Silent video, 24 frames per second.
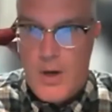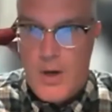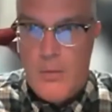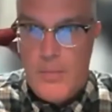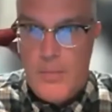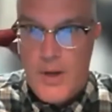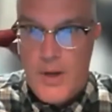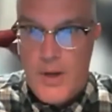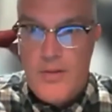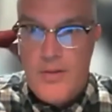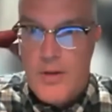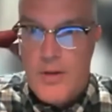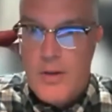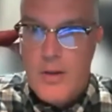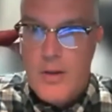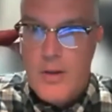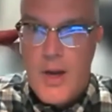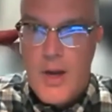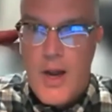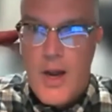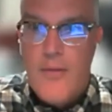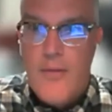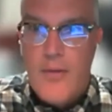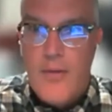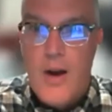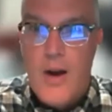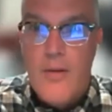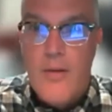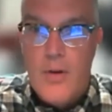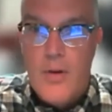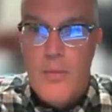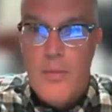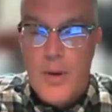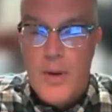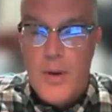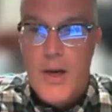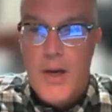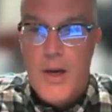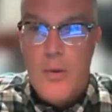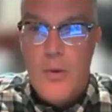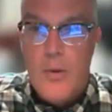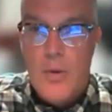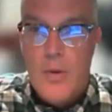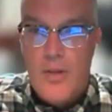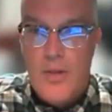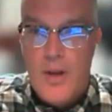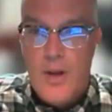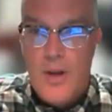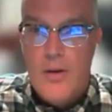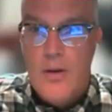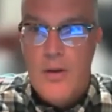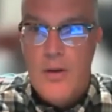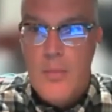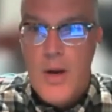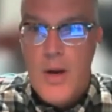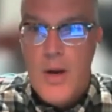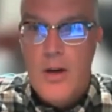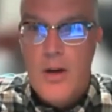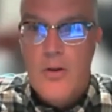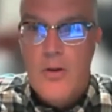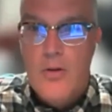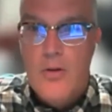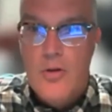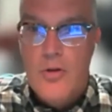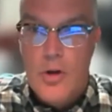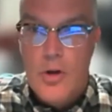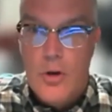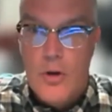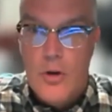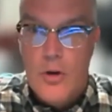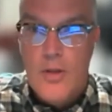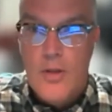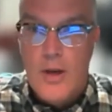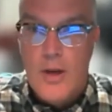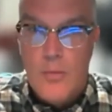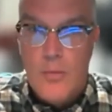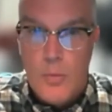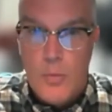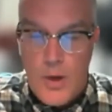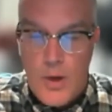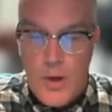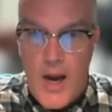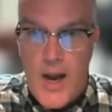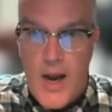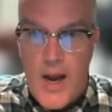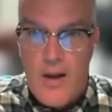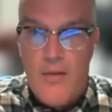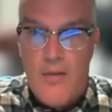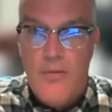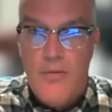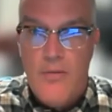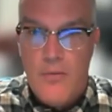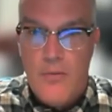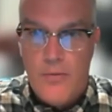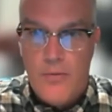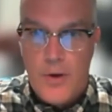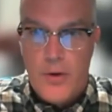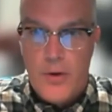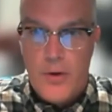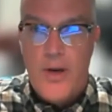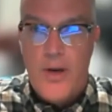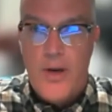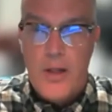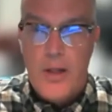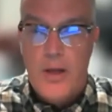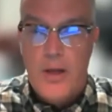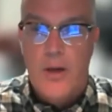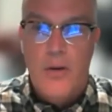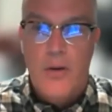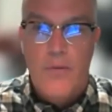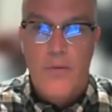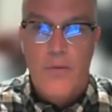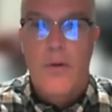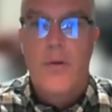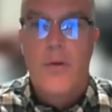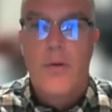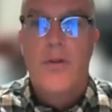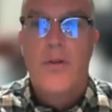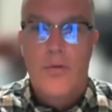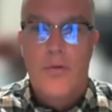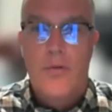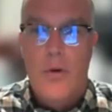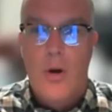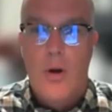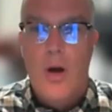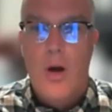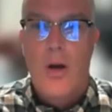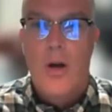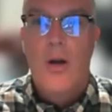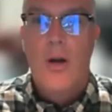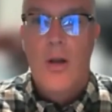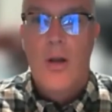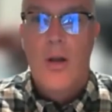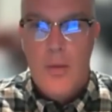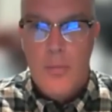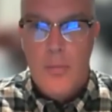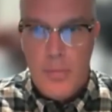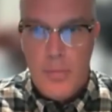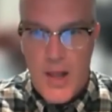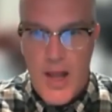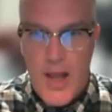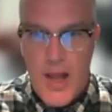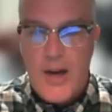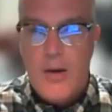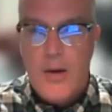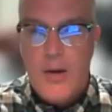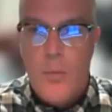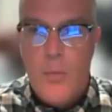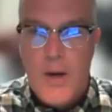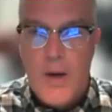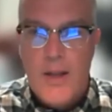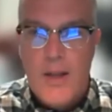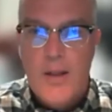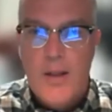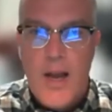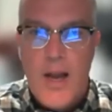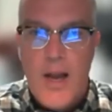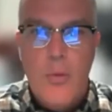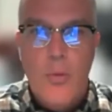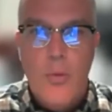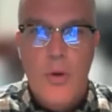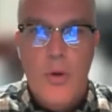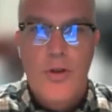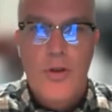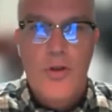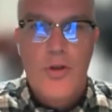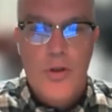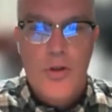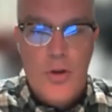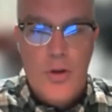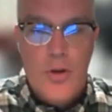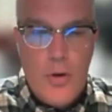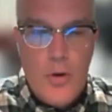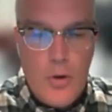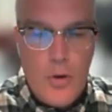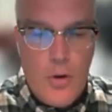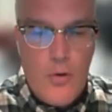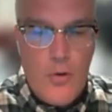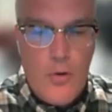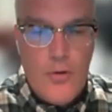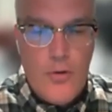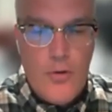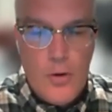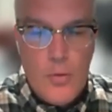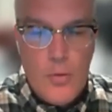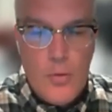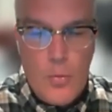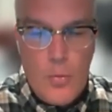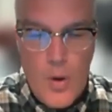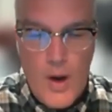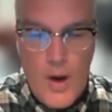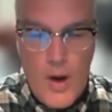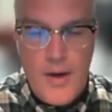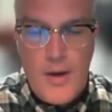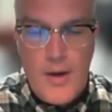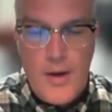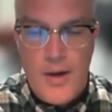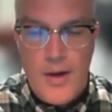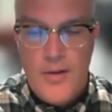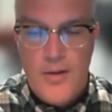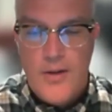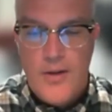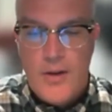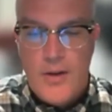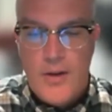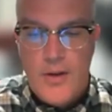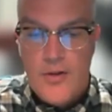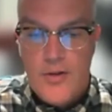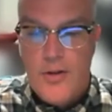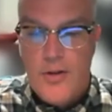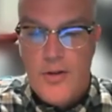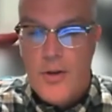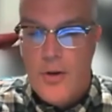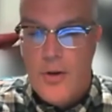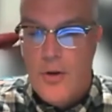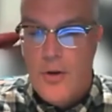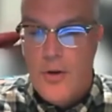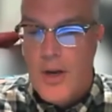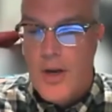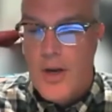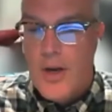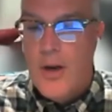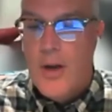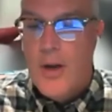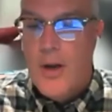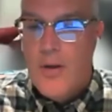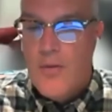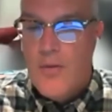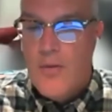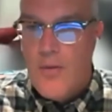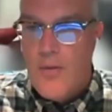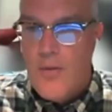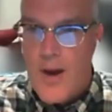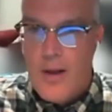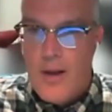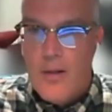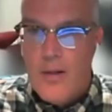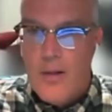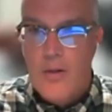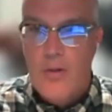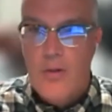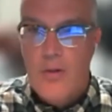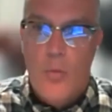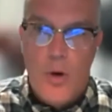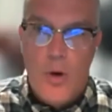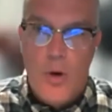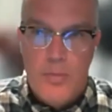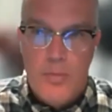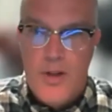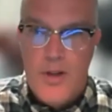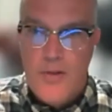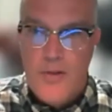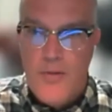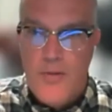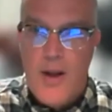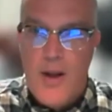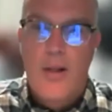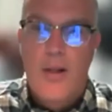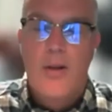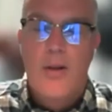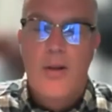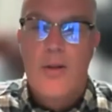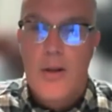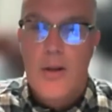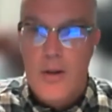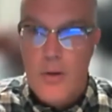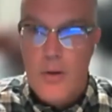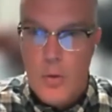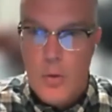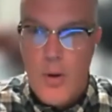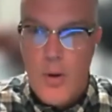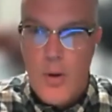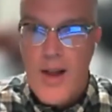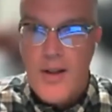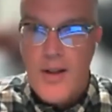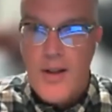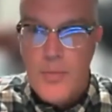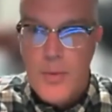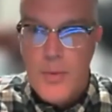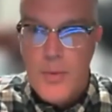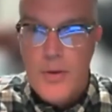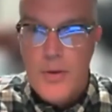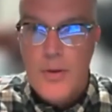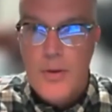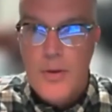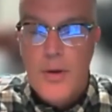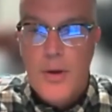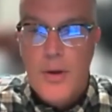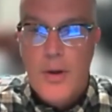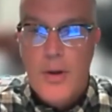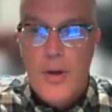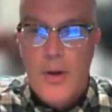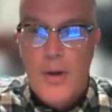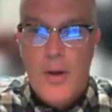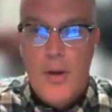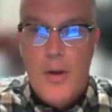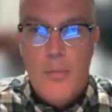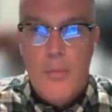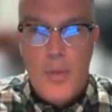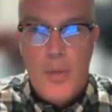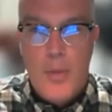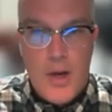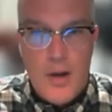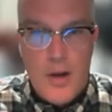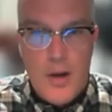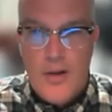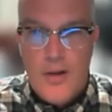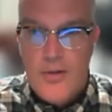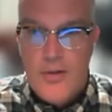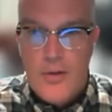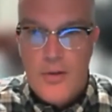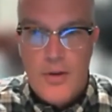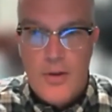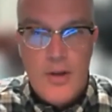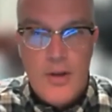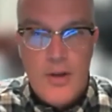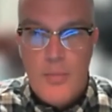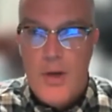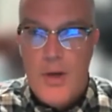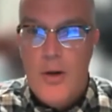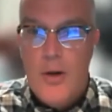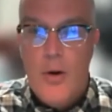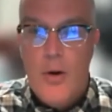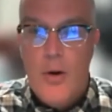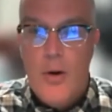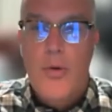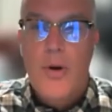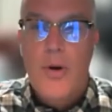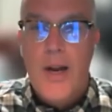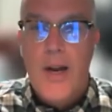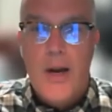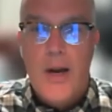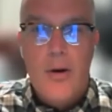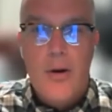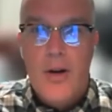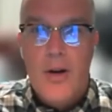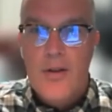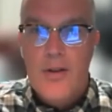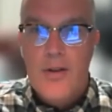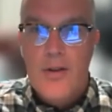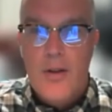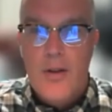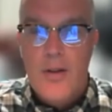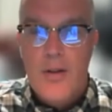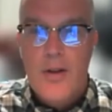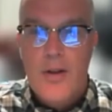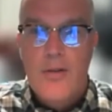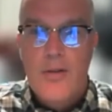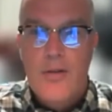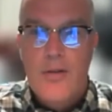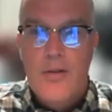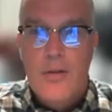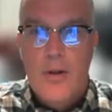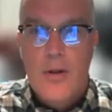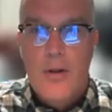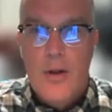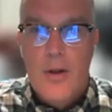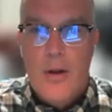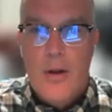basically everybody within to make sure that we have very clear, very strong black and white language over what is constituting violence, workplace violence and harassment, because there can be no gray areas on this.